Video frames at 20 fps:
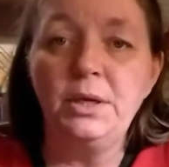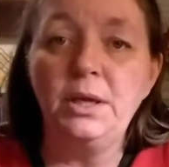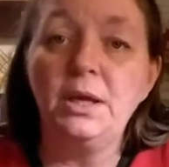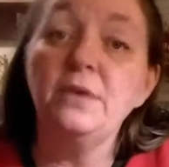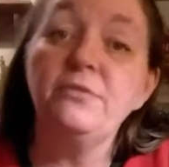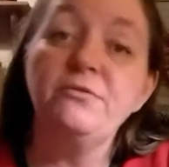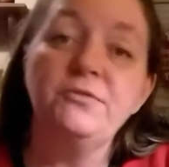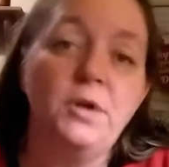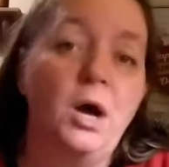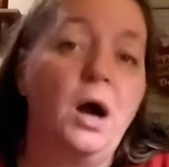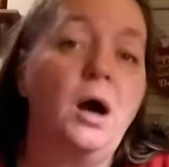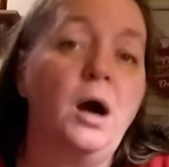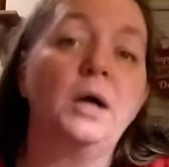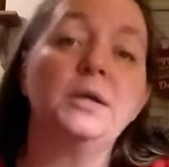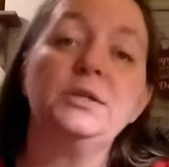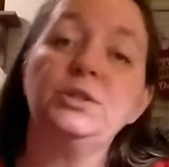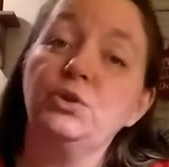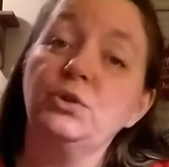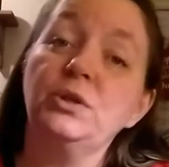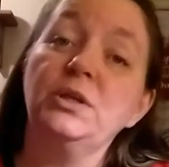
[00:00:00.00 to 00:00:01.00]
If
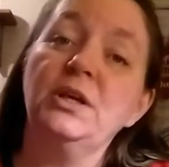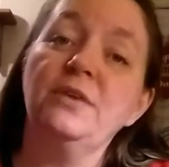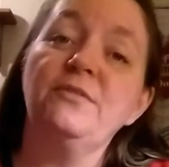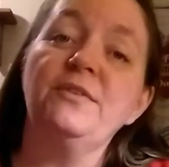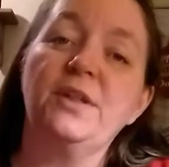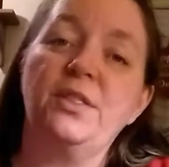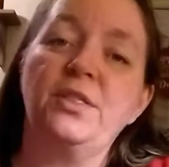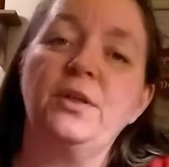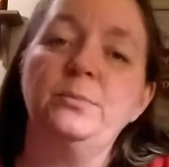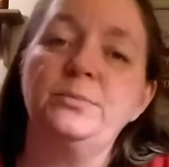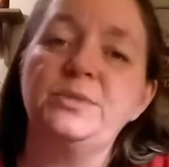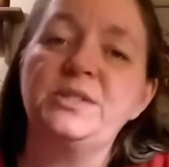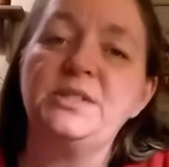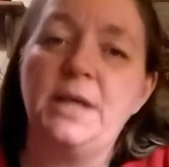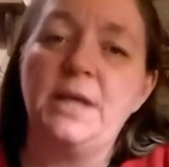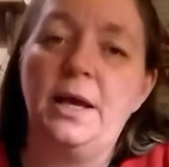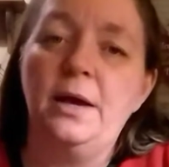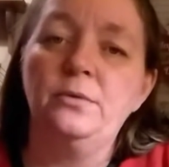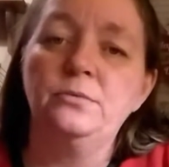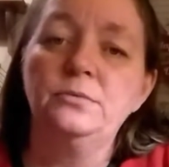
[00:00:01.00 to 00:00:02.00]
not, you can give it a thumbs
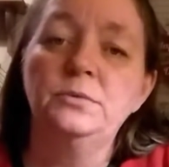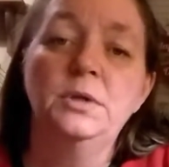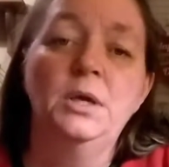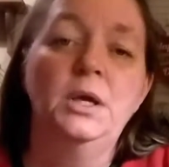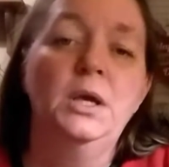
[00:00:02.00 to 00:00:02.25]
down.